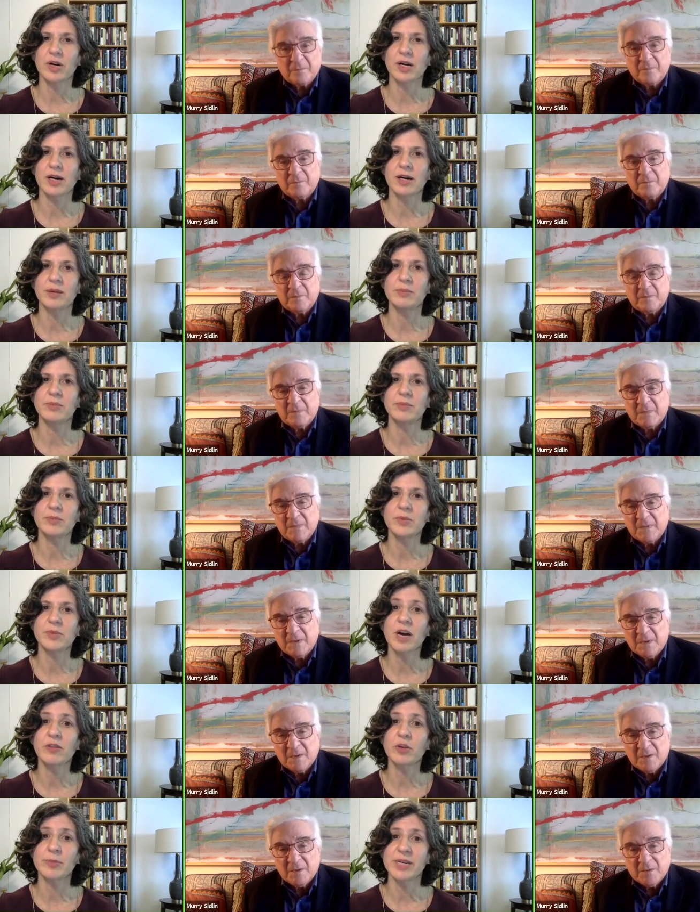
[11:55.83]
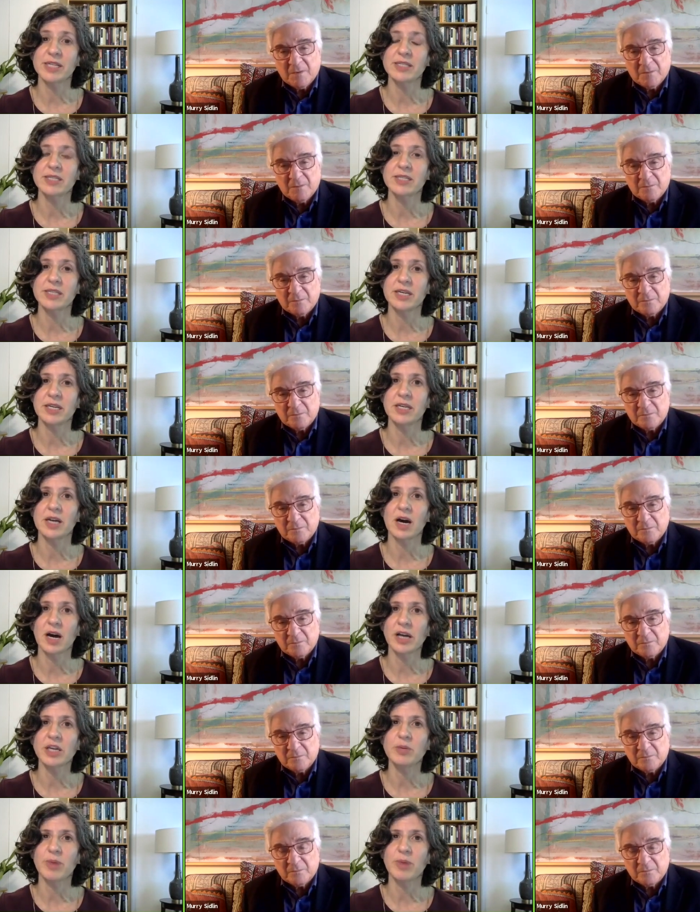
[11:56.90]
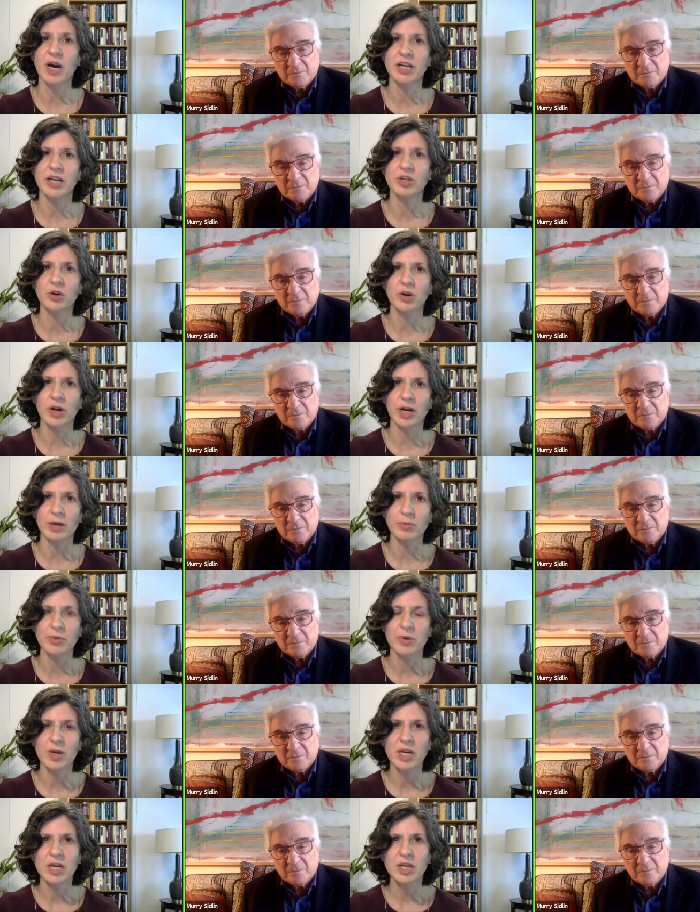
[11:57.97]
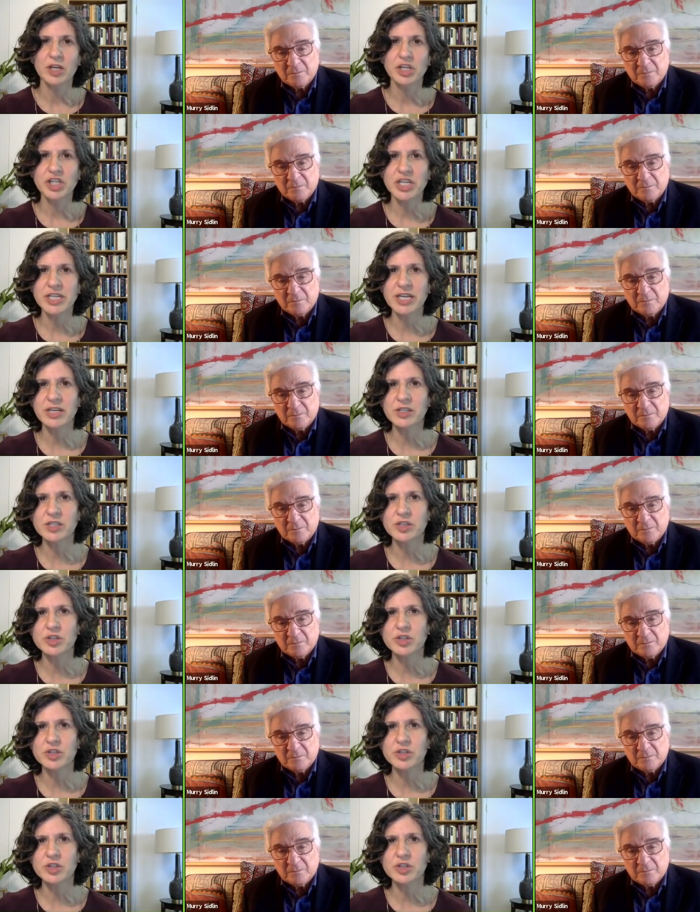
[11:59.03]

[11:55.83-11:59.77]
Speaker 1: um, governments in occupied Europe. She tells a